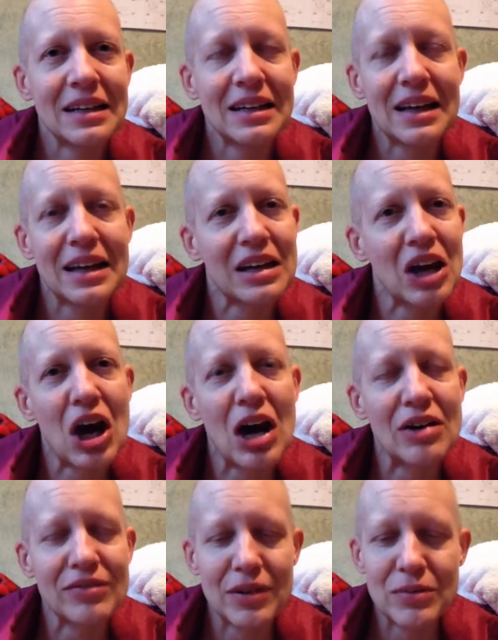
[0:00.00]
get it
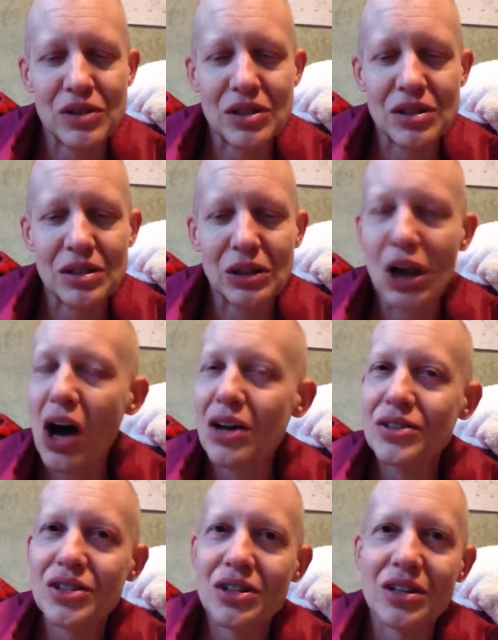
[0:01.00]
off. I'm just
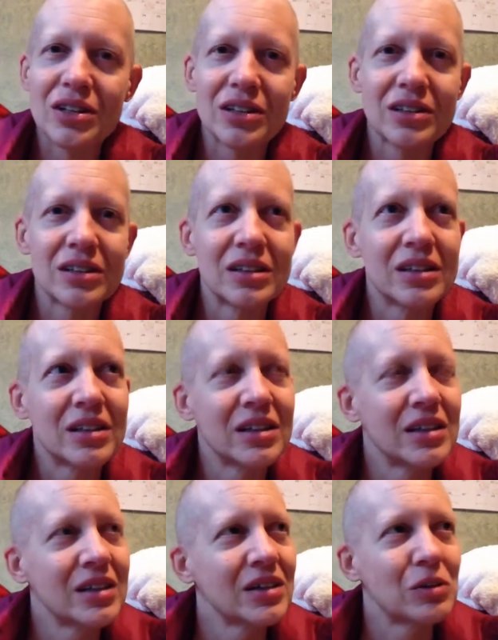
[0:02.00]
lost on a
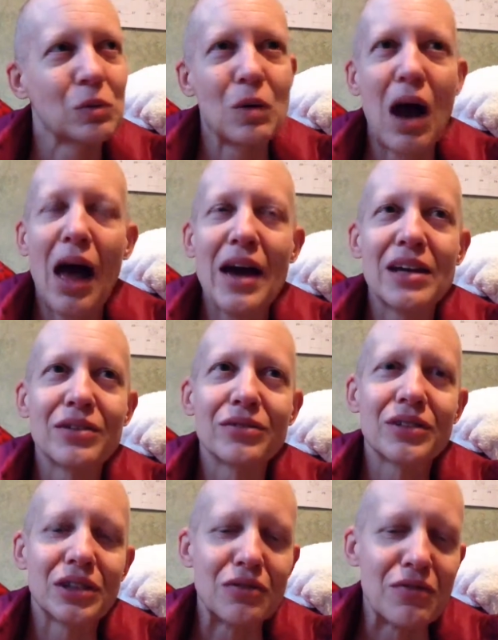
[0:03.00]
ride
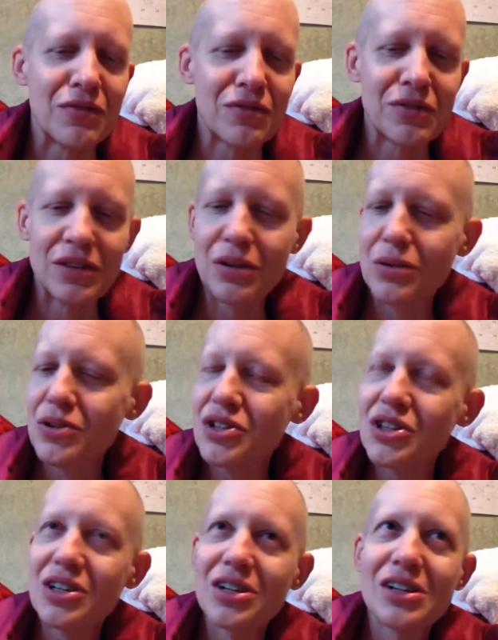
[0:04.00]
of
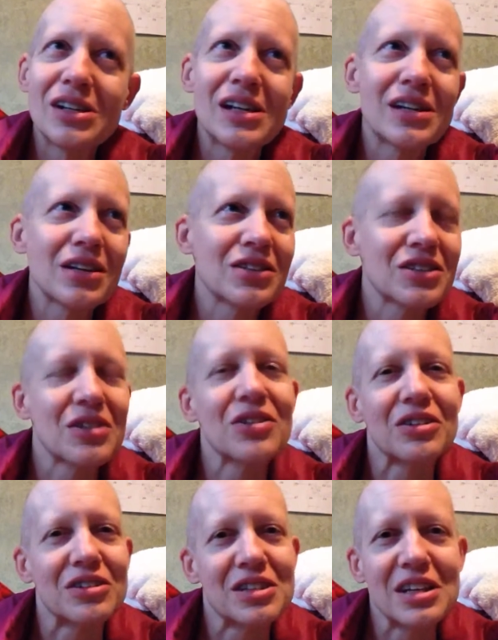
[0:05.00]
confusion and
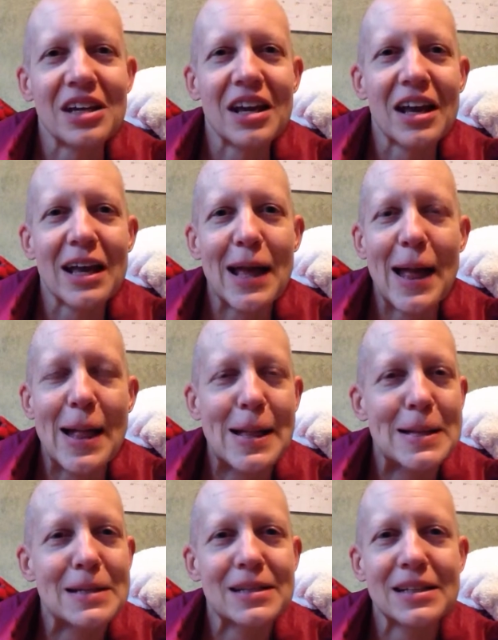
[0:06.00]
uncertainty,
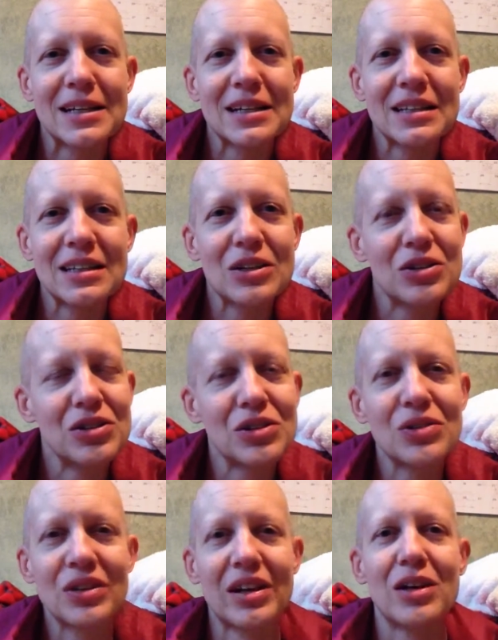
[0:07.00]
and anything you can
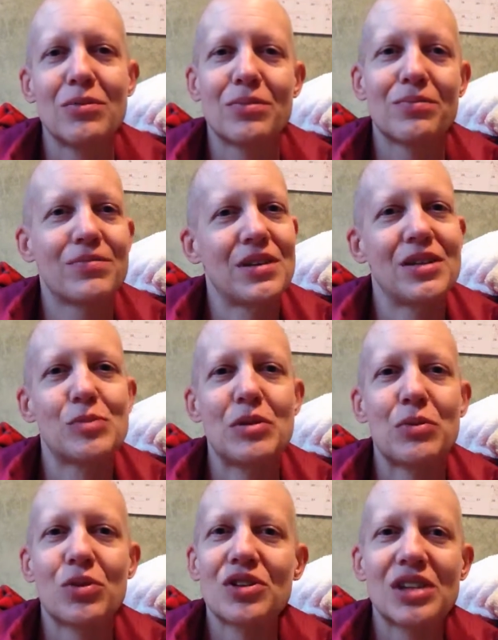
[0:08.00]
do to help things be
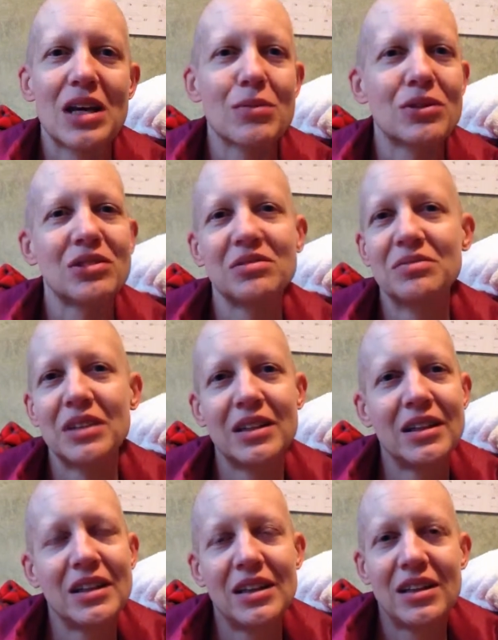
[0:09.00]
more stable.
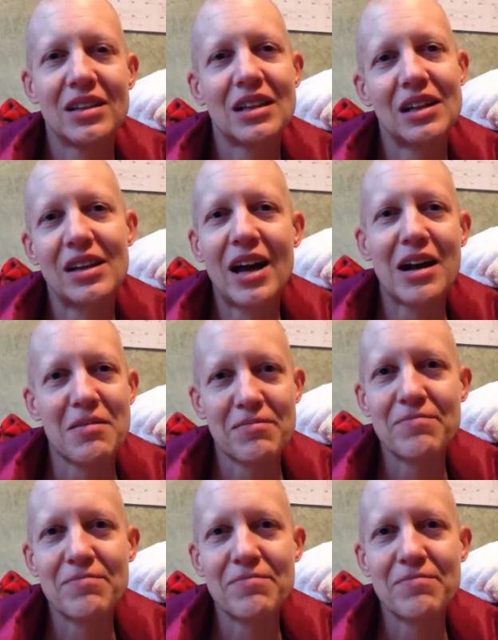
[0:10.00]
Yeah.